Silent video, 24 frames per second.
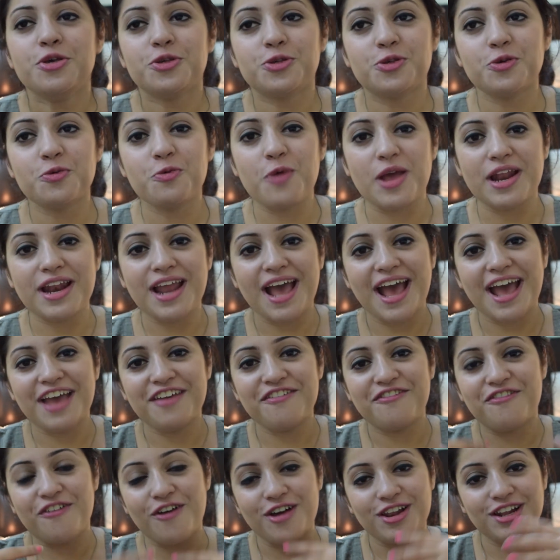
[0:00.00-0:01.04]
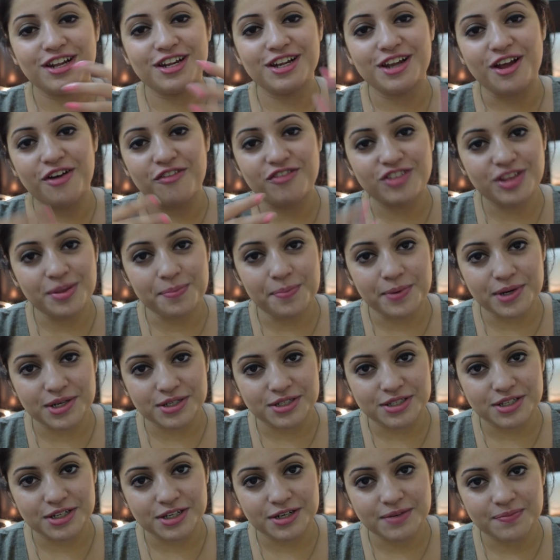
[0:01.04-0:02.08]
So when I fall in love with a
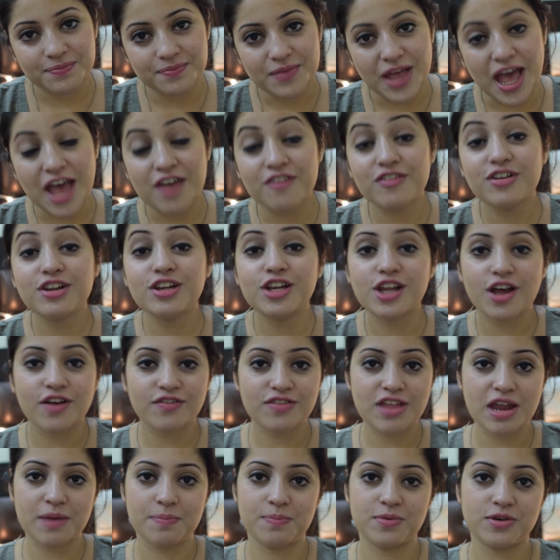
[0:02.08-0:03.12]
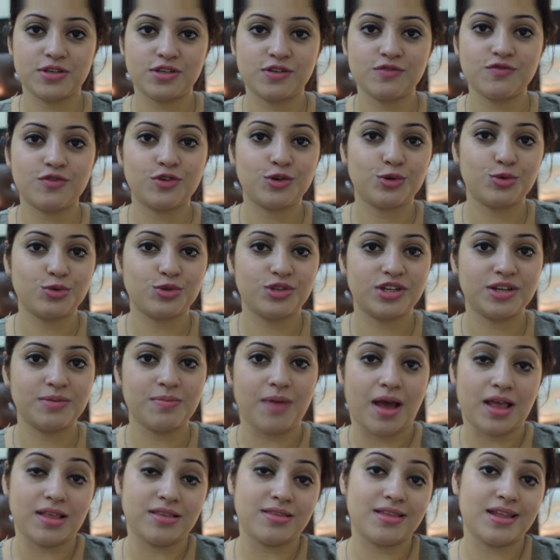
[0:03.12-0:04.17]
person, I will love that person for 2-3
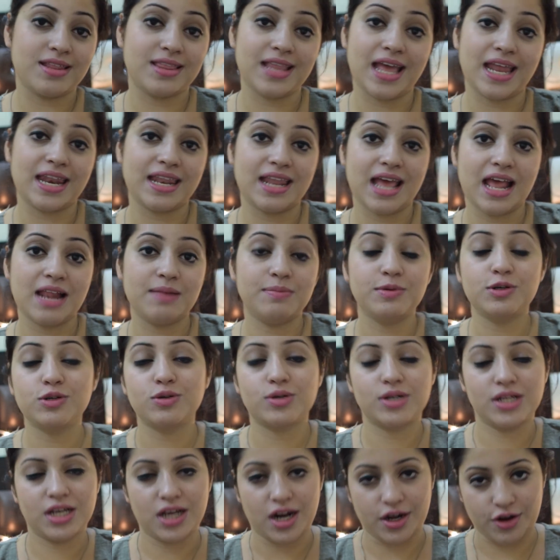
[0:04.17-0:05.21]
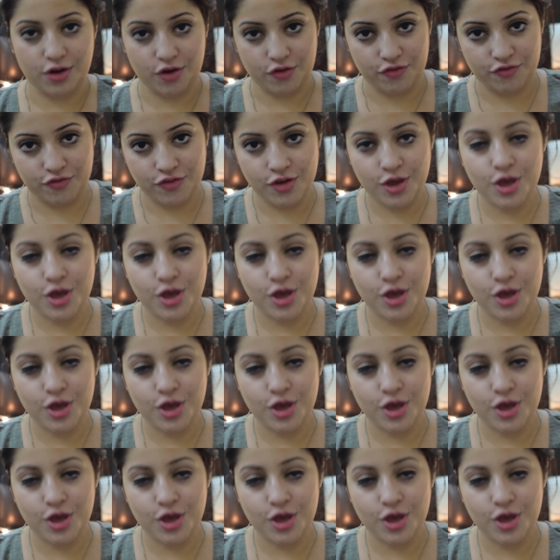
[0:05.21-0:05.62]
months and then I'll be totally cut off.